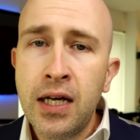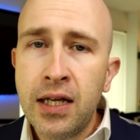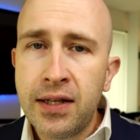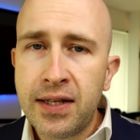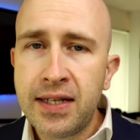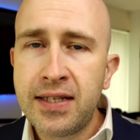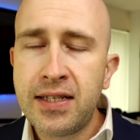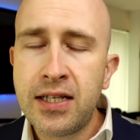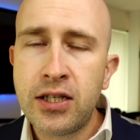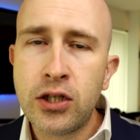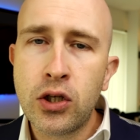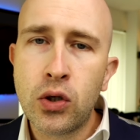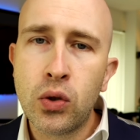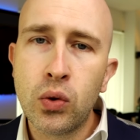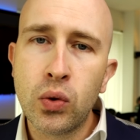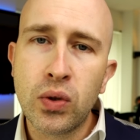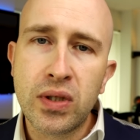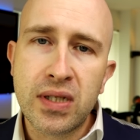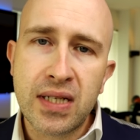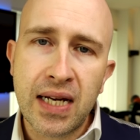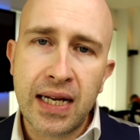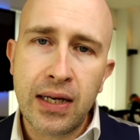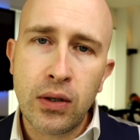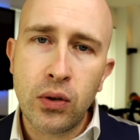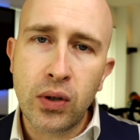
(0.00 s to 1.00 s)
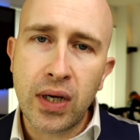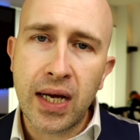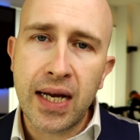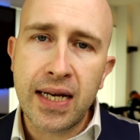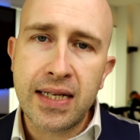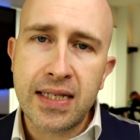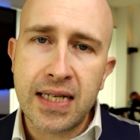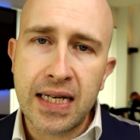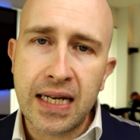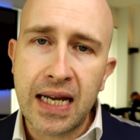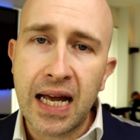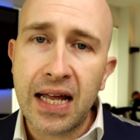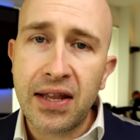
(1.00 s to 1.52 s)
This is called
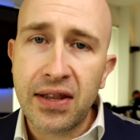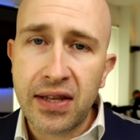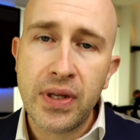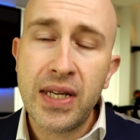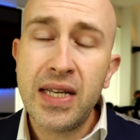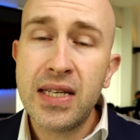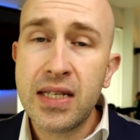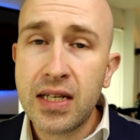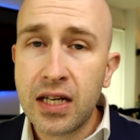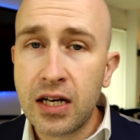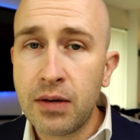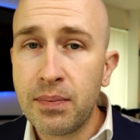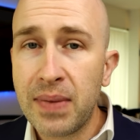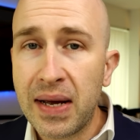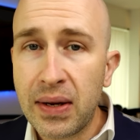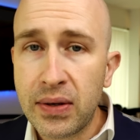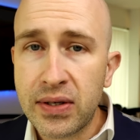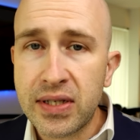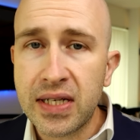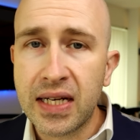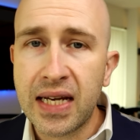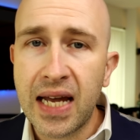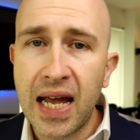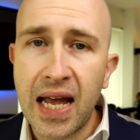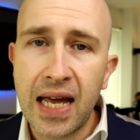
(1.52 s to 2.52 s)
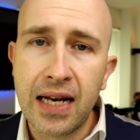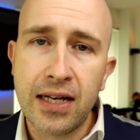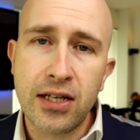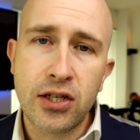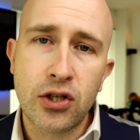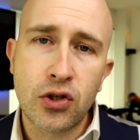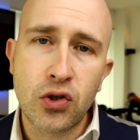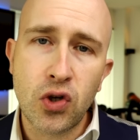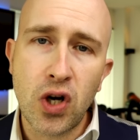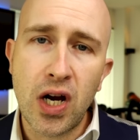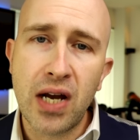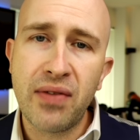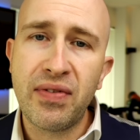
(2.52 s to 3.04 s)
tailgating, and this can amount to careless
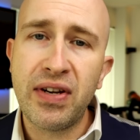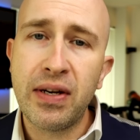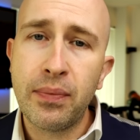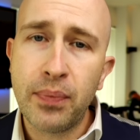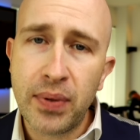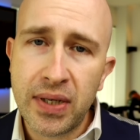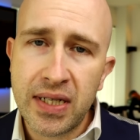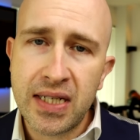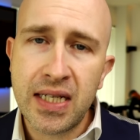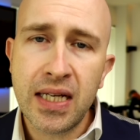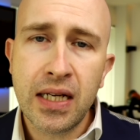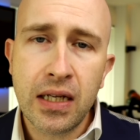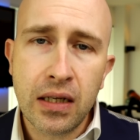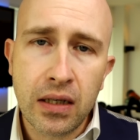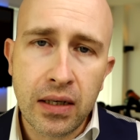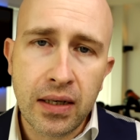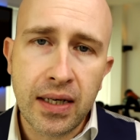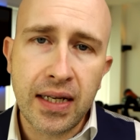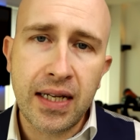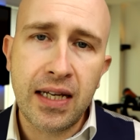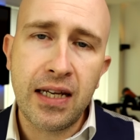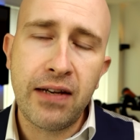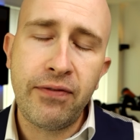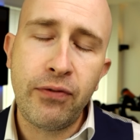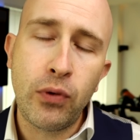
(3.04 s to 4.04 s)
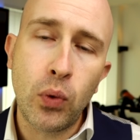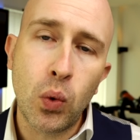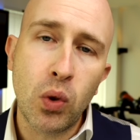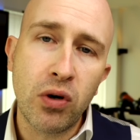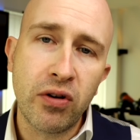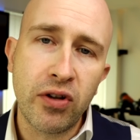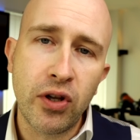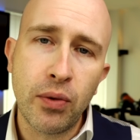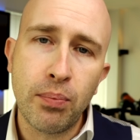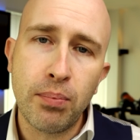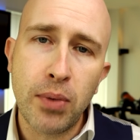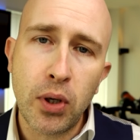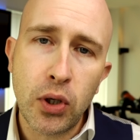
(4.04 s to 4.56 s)
driving, particularly if you are
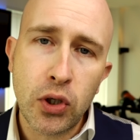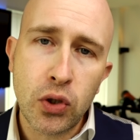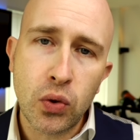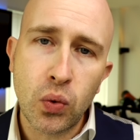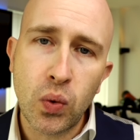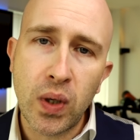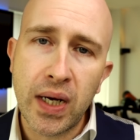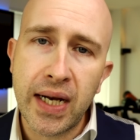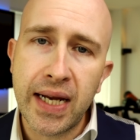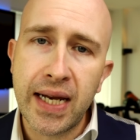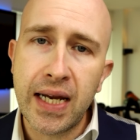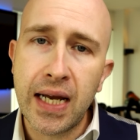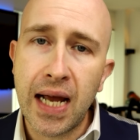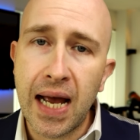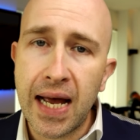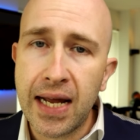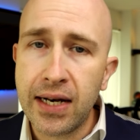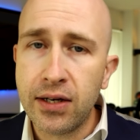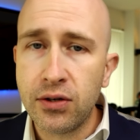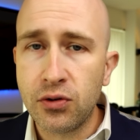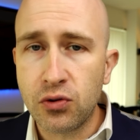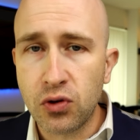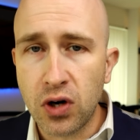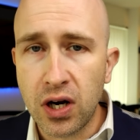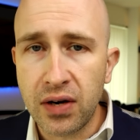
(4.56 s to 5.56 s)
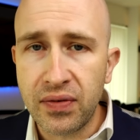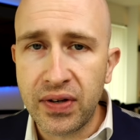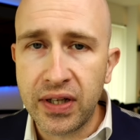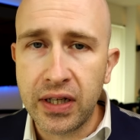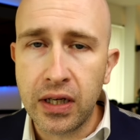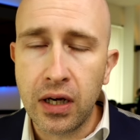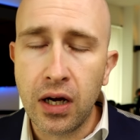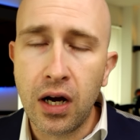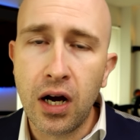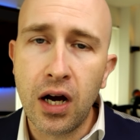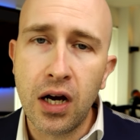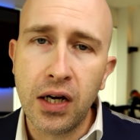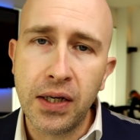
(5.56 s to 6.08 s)
on the motorway and driving
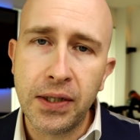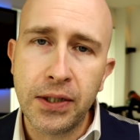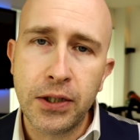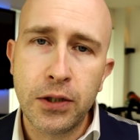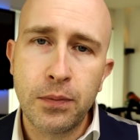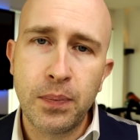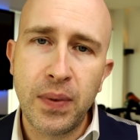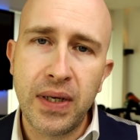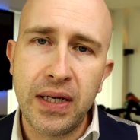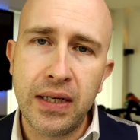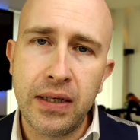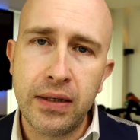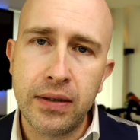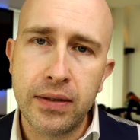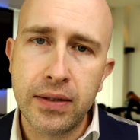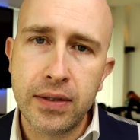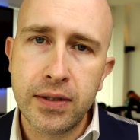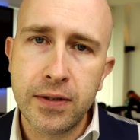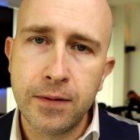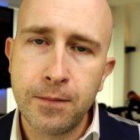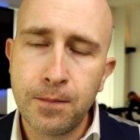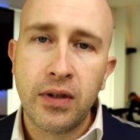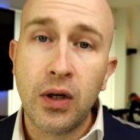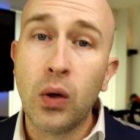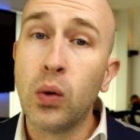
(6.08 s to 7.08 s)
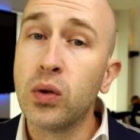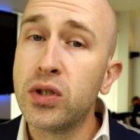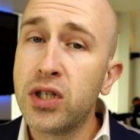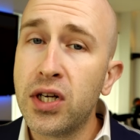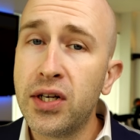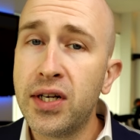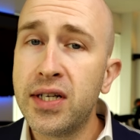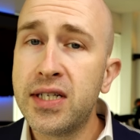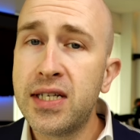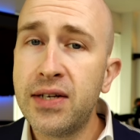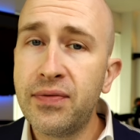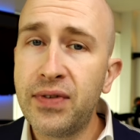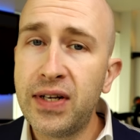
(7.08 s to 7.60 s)
at high speeds.
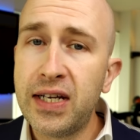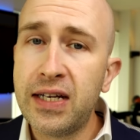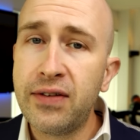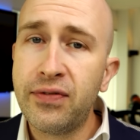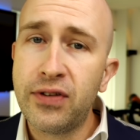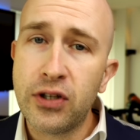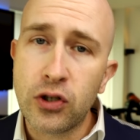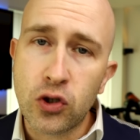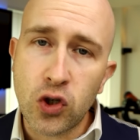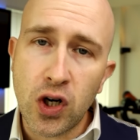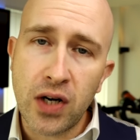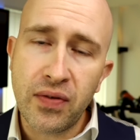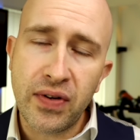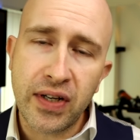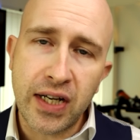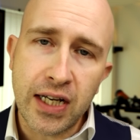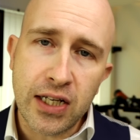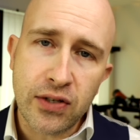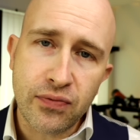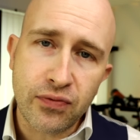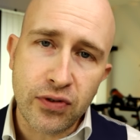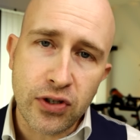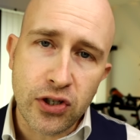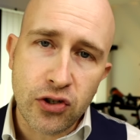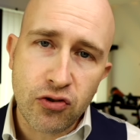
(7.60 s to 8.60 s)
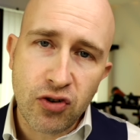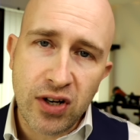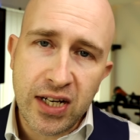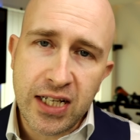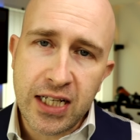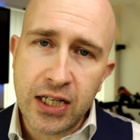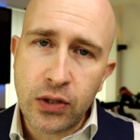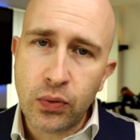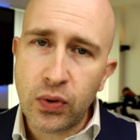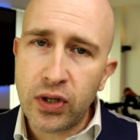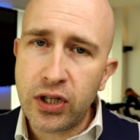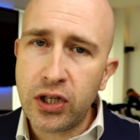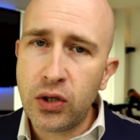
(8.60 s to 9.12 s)
Alternatively, if the driver gets
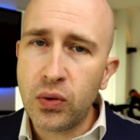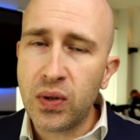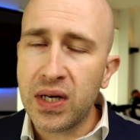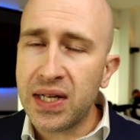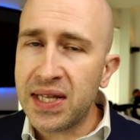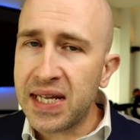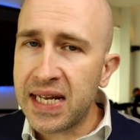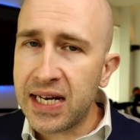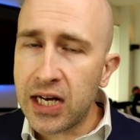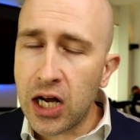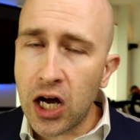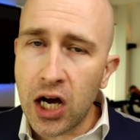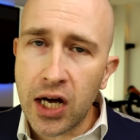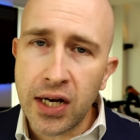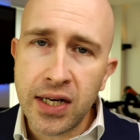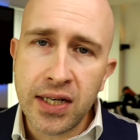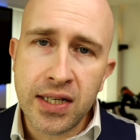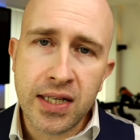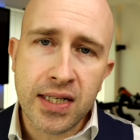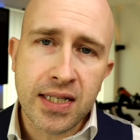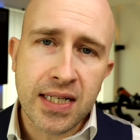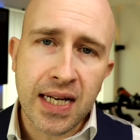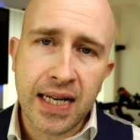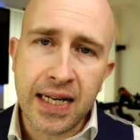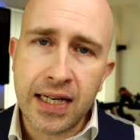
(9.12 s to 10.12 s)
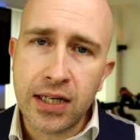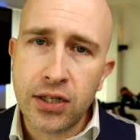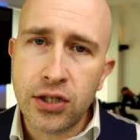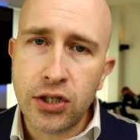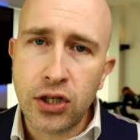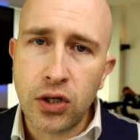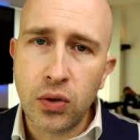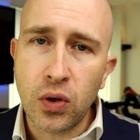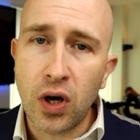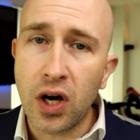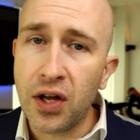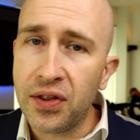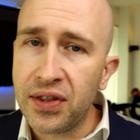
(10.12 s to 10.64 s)
frustrated with you and then undertakes
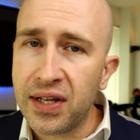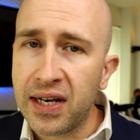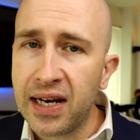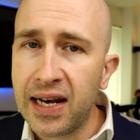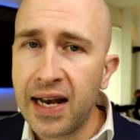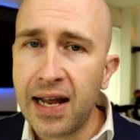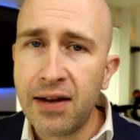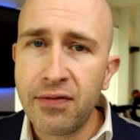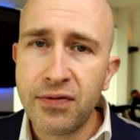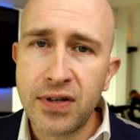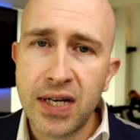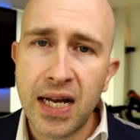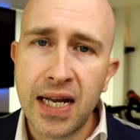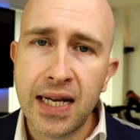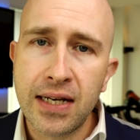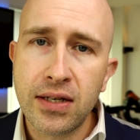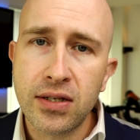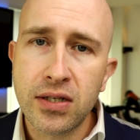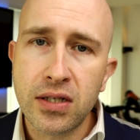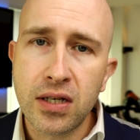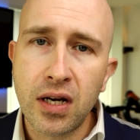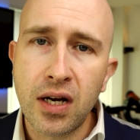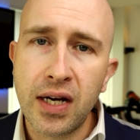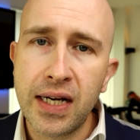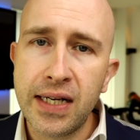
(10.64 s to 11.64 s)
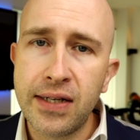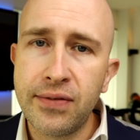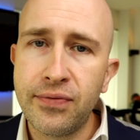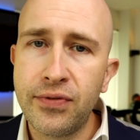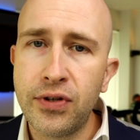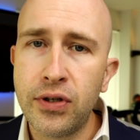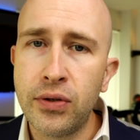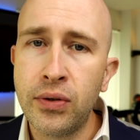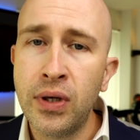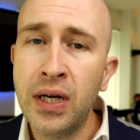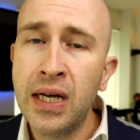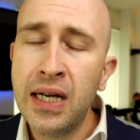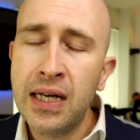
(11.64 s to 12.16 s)
you on the left-hand side of
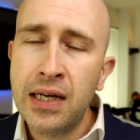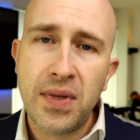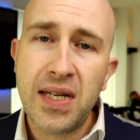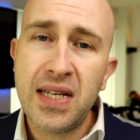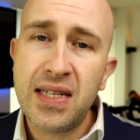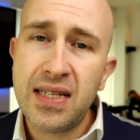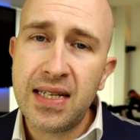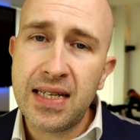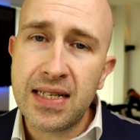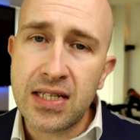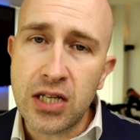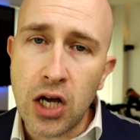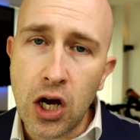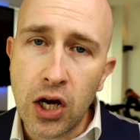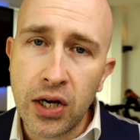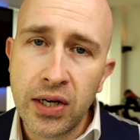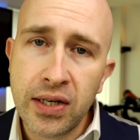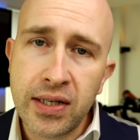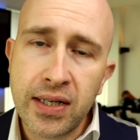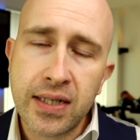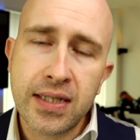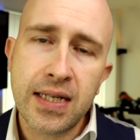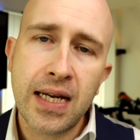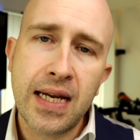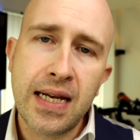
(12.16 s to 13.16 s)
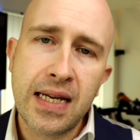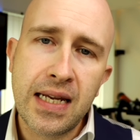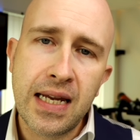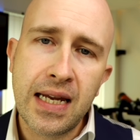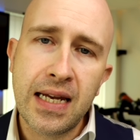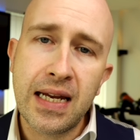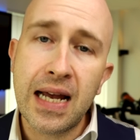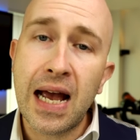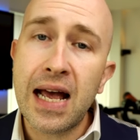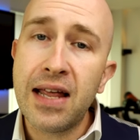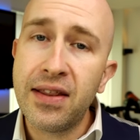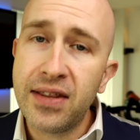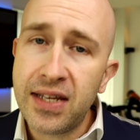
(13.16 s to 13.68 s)
you, this is
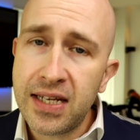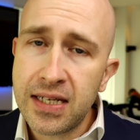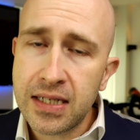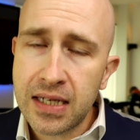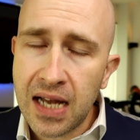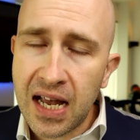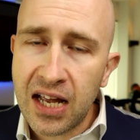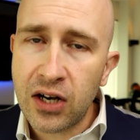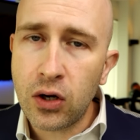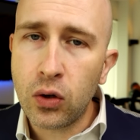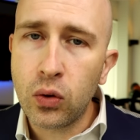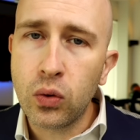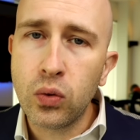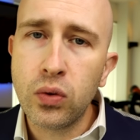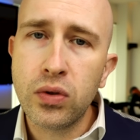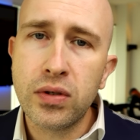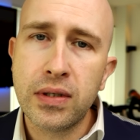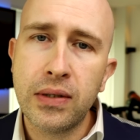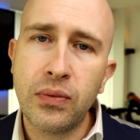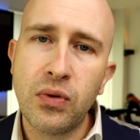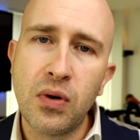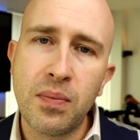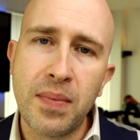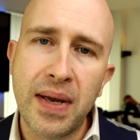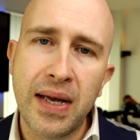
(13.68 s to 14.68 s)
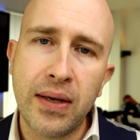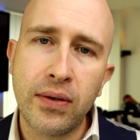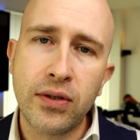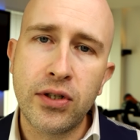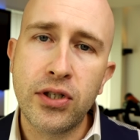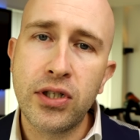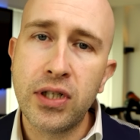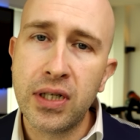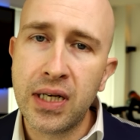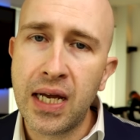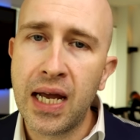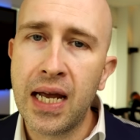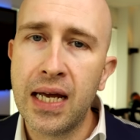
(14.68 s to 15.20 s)
undertaking, and this can also amount
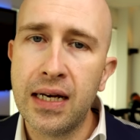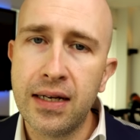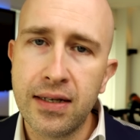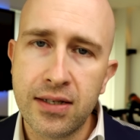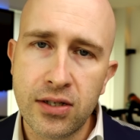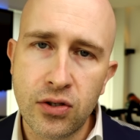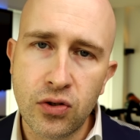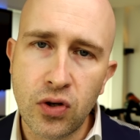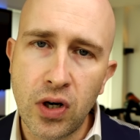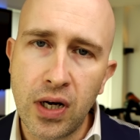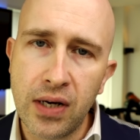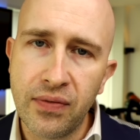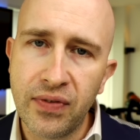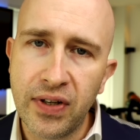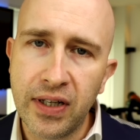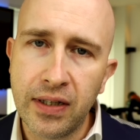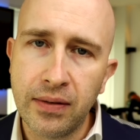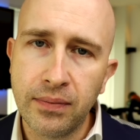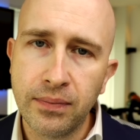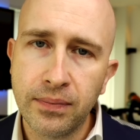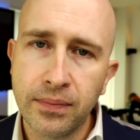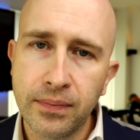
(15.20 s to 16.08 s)
to careless driving.